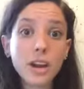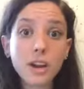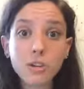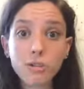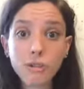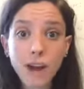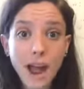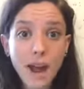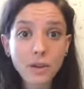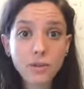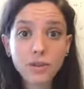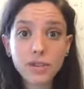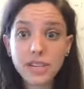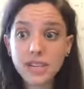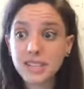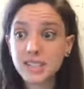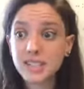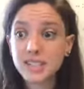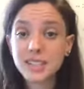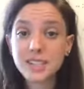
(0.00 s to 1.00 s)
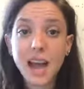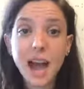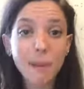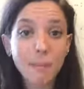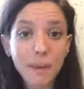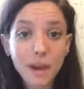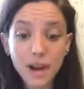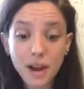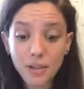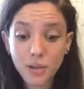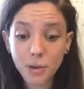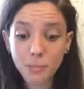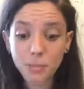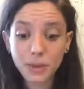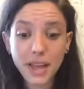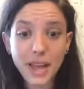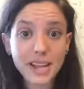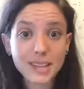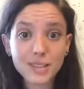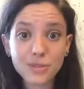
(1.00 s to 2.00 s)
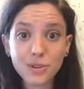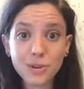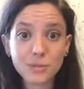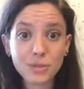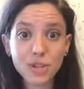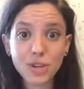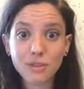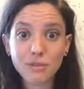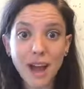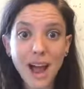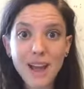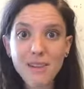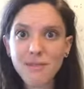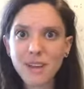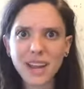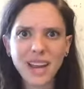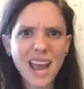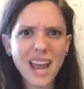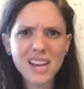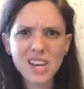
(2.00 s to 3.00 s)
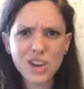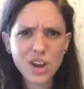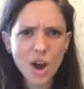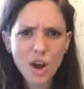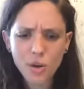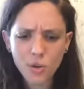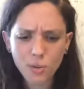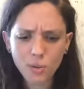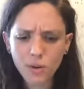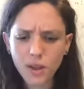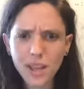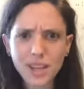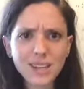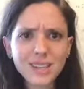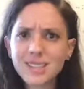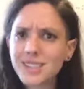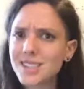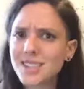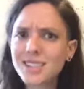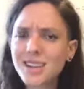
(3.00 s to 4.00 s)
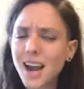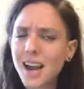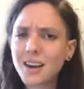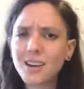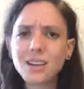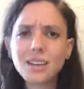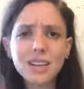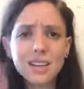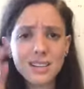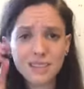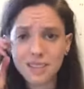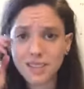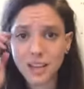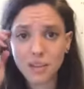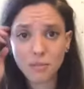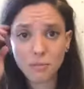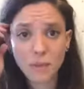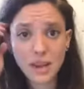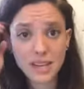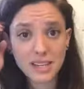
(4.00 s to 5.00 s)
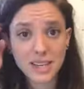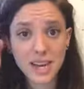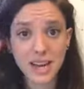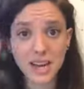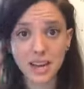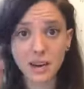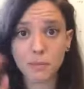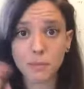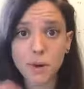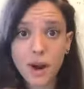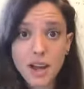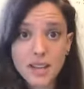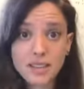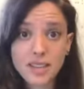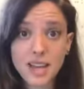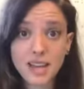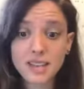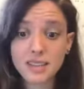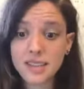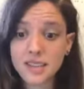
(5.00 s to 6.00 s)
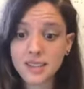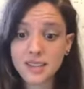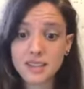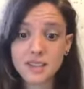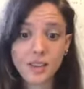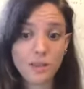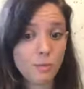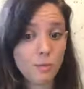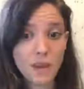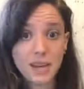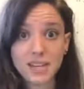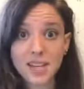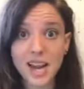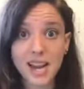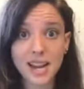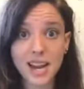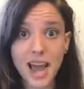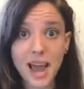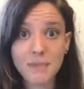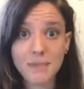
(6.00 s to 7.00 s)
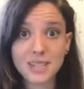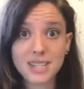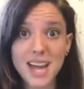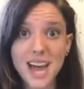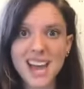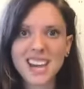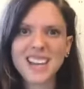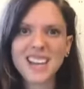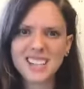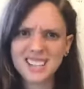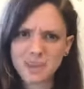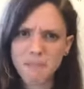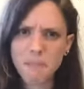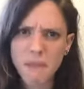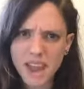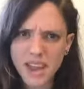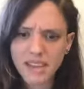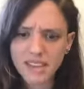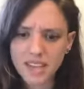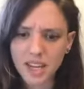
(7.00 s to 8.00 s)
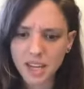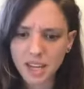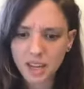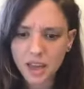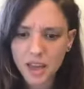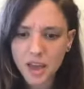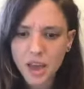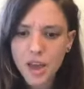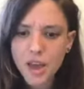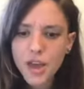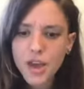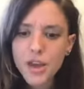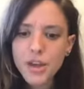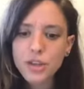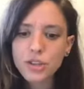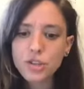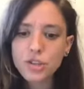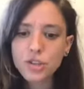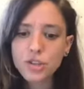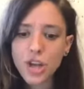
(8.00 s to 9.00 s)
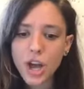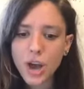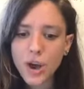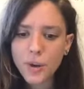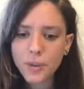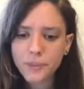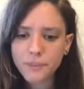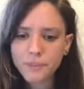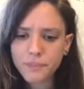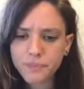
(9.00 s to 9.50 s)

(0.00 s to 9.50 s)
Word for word: around it, stopping other plants from surviving. And no, it is entirely a self-maintaining process and a self-maintaining habitat. It's so,